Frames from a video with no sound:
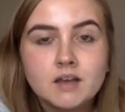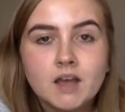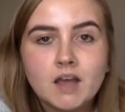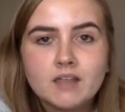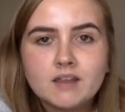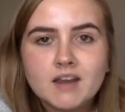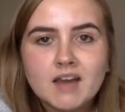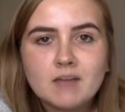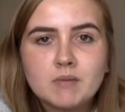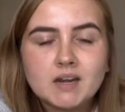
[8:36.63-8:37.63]
And then how
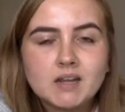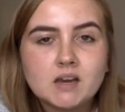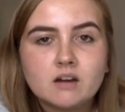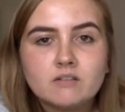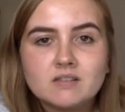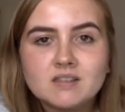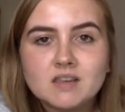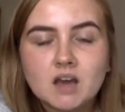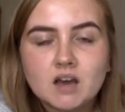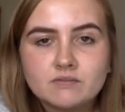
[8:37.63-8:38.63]
many are in the
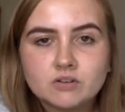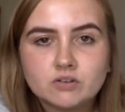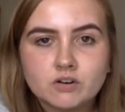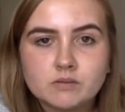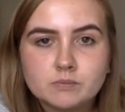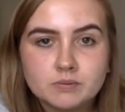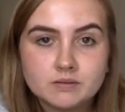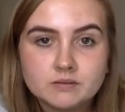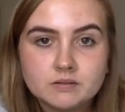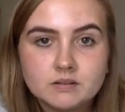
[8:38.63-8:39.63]
other group?
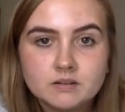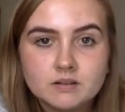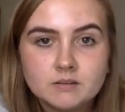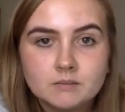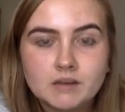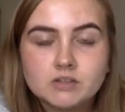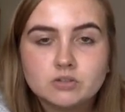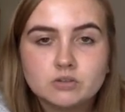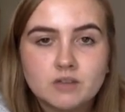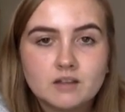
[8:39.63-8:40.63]
Make sure
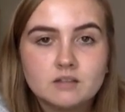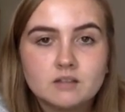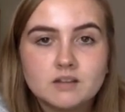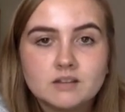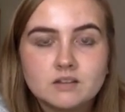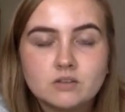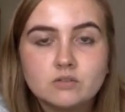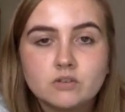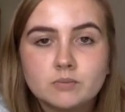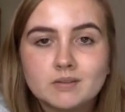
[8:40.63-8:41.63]
that these 2
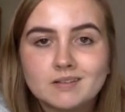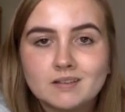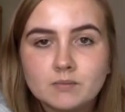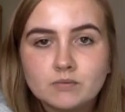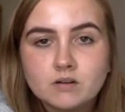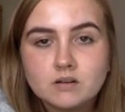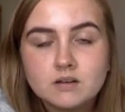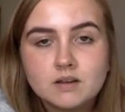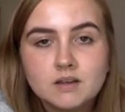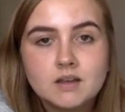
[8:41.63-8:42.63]
groups are separate
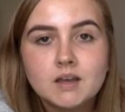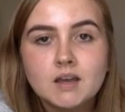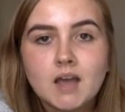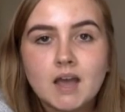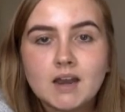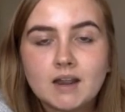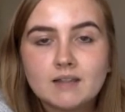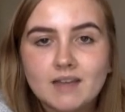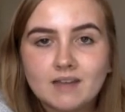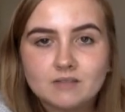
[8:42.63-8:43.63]
and let's
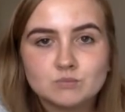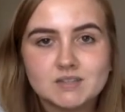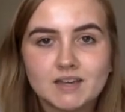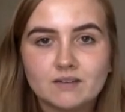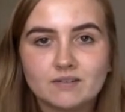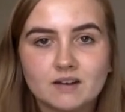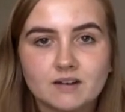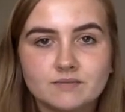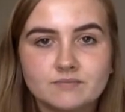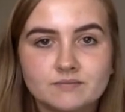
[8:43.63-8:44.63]
count them together.
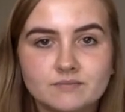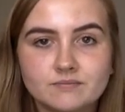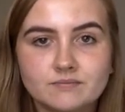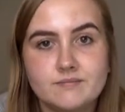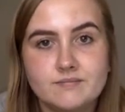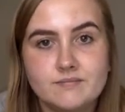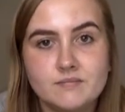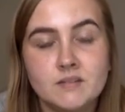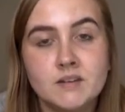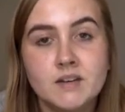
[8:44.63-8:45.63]

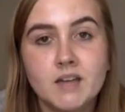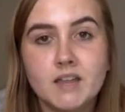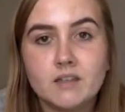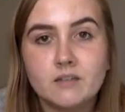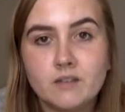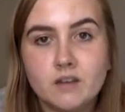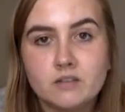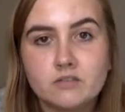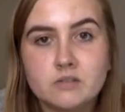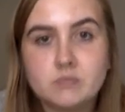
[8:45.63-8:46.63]
In the first
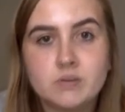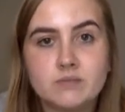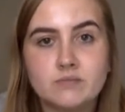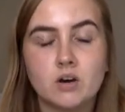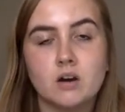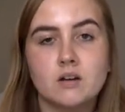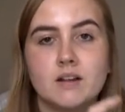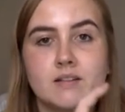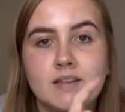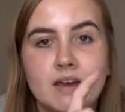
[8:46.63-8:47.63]
group we've got, let's
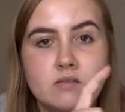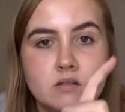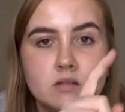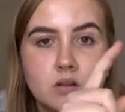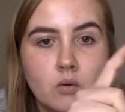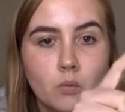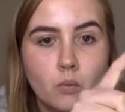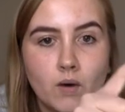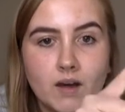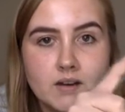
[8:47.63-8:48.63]
count,
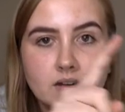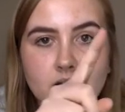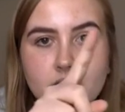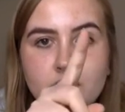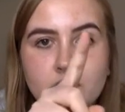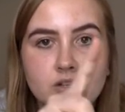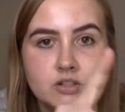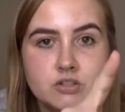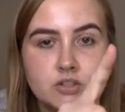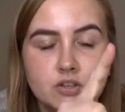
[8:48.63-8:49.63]
1,
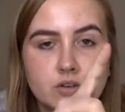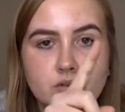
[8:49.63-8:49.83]
2,